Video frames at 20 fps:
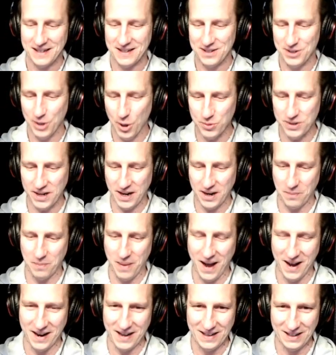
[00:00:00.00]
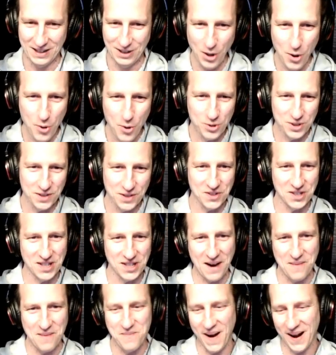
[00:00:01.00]
No doubt about it. Loads of
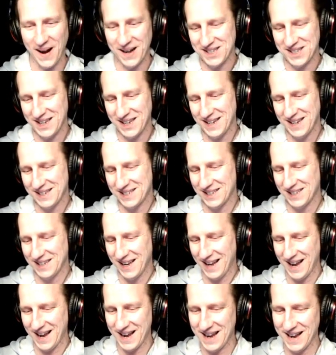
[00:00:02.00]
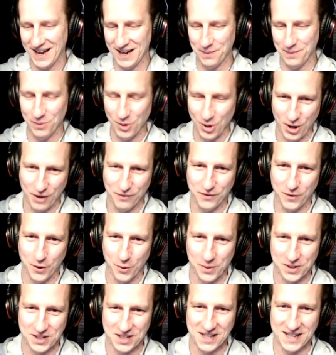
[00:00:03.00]
sound bites here today, and I'm looking
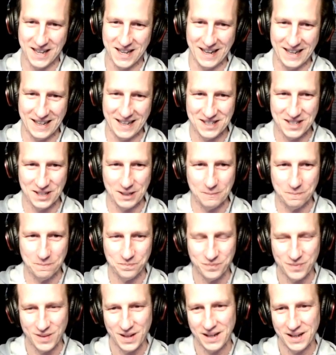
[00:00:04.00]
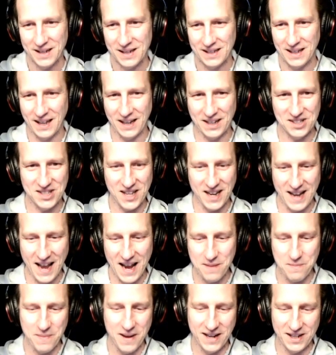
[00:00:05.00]
forward to digging into them. Like I said,
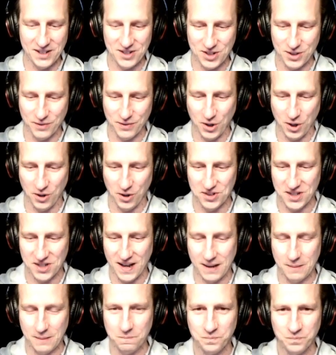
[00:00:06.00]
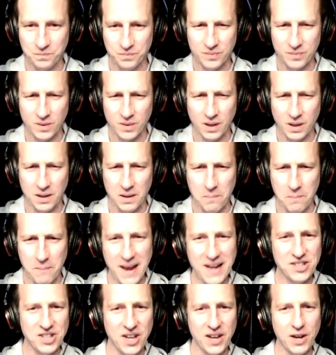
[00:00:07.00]
8 minutes of content.
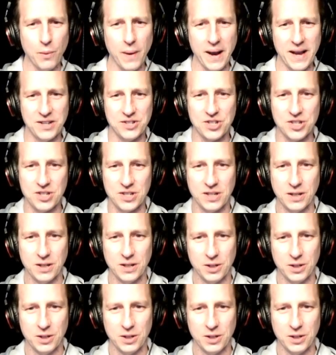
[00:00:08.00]
Main takeaways.